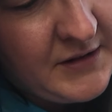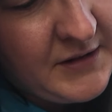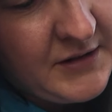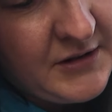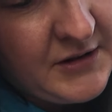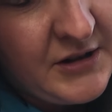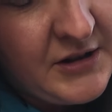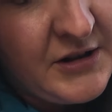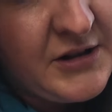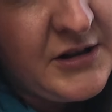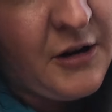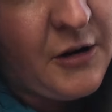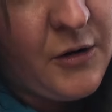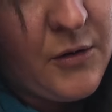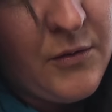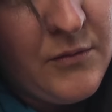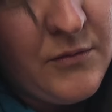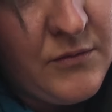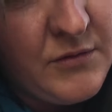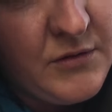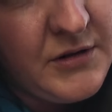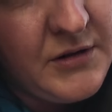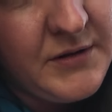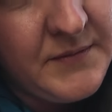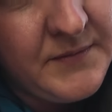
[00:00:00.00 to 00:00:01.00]
just
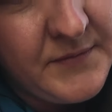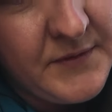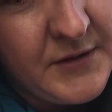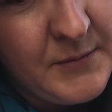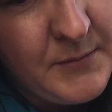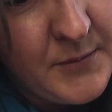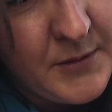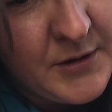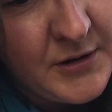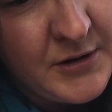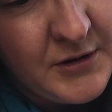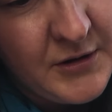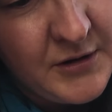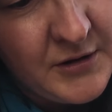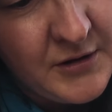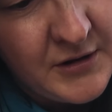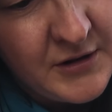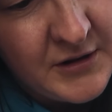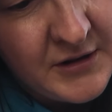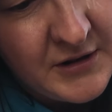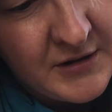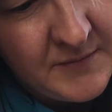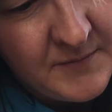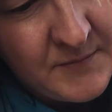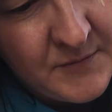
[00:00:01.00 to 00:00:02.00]
old Oh my
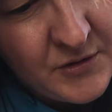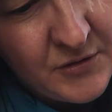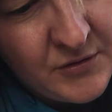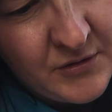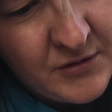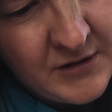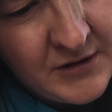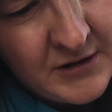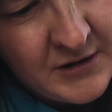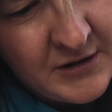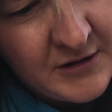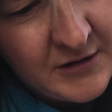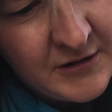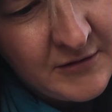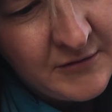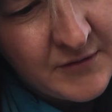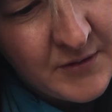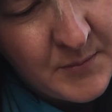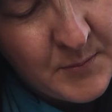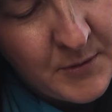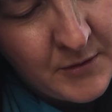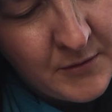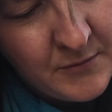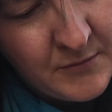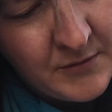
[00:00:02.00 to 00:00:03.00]
goodness, I'm struggling to
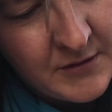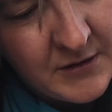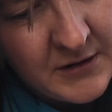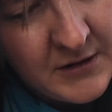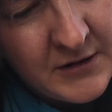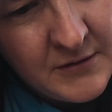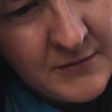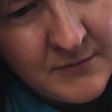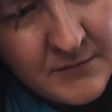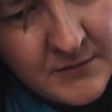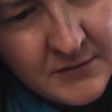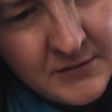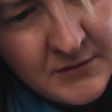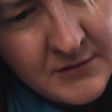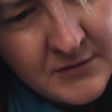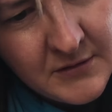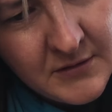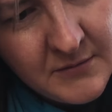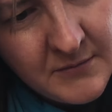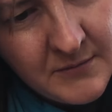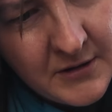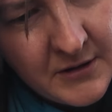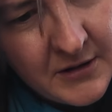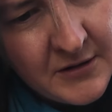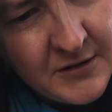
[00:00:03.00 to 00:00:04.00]
grip hold of this one.
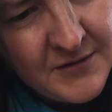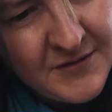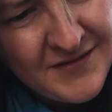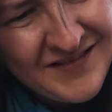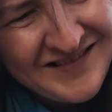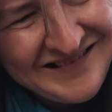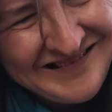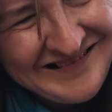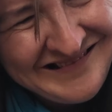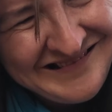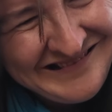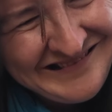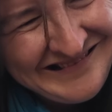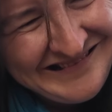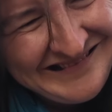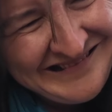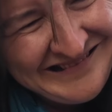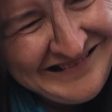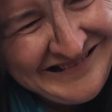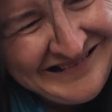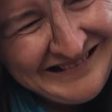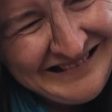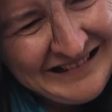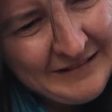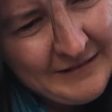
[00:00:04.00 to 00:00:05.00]
there we
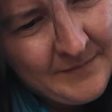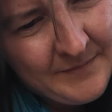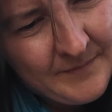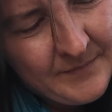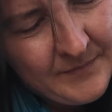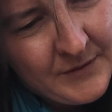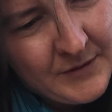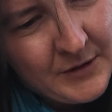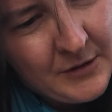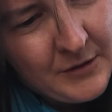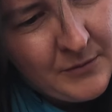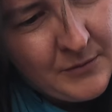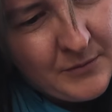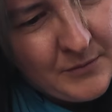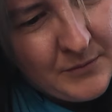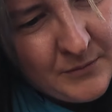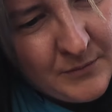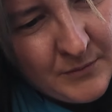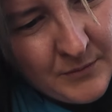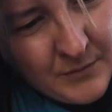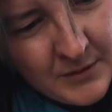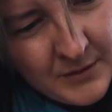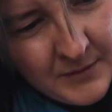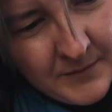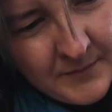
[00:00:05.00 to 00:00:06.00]
go.
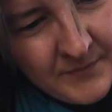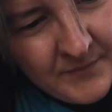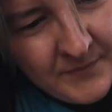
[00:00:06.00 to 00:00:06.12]
Oh!